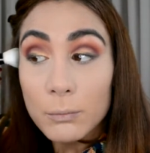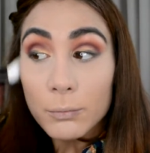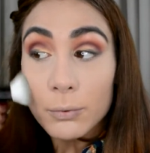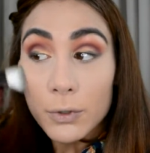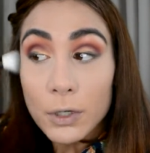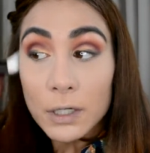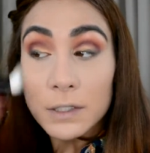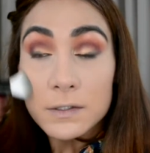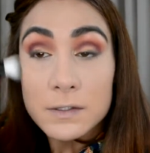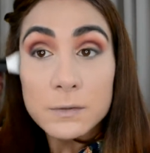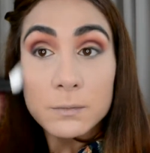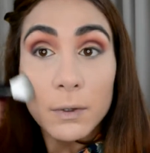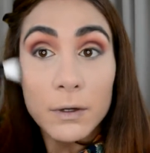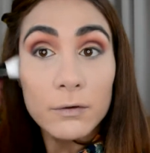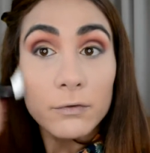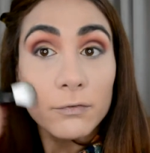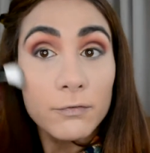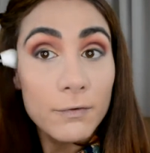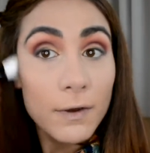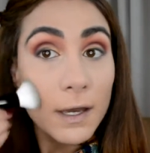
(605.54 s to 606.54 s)
bronze
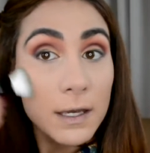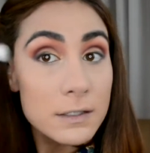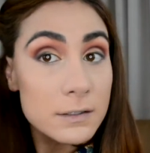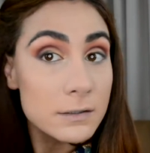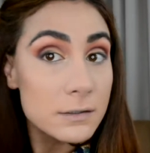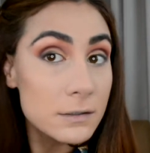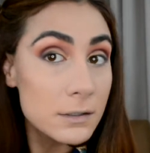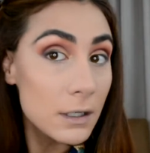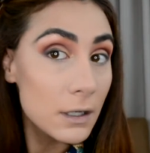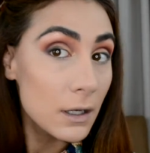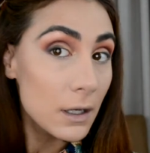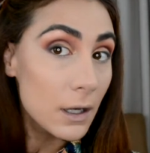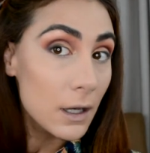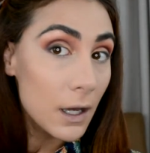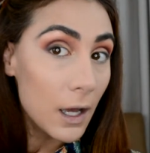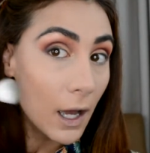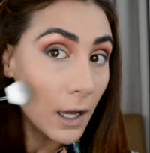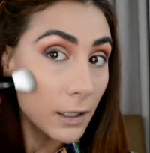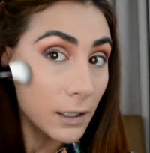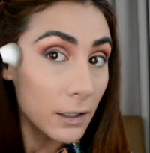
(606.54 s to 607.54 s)
my face
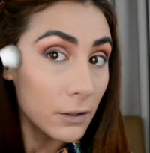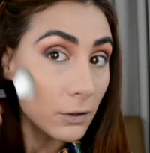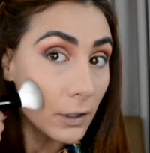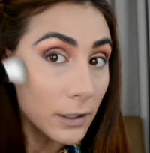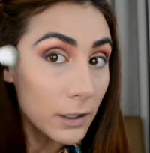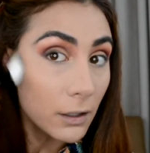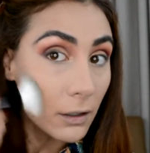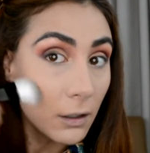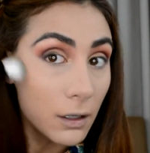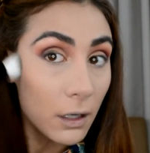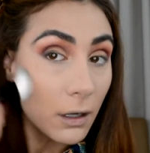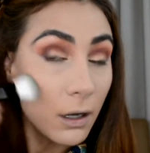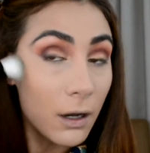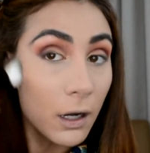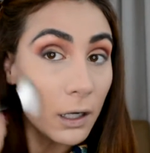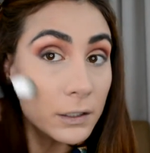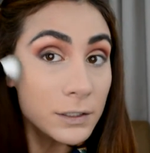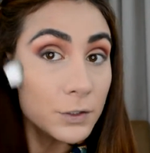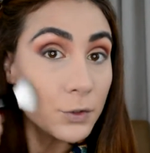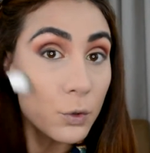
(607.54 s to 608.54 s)
and kind of like
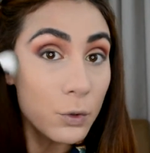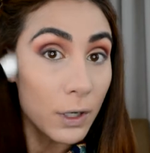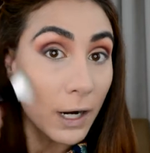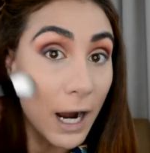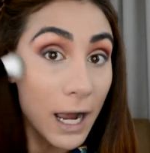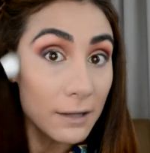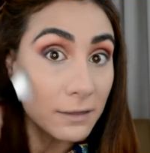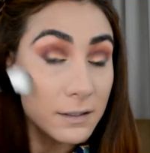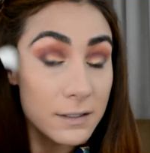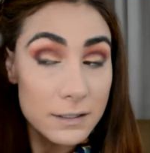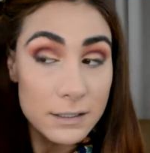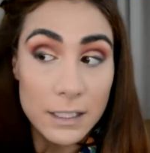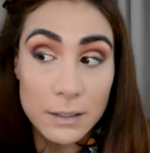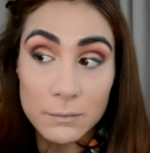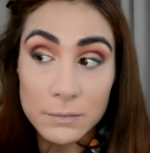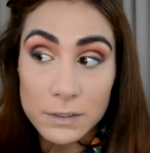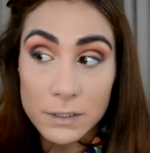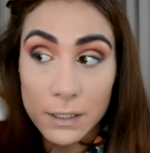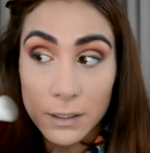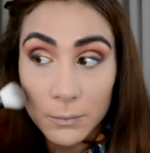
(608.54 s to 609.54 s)
contour at the
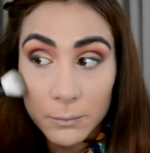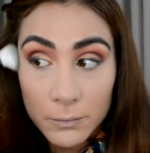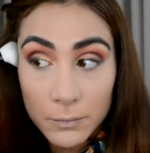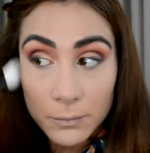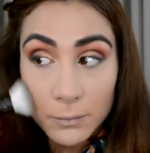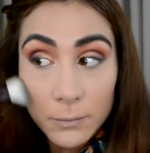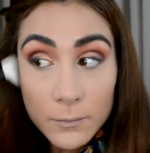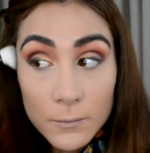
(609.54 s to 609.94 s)
same time.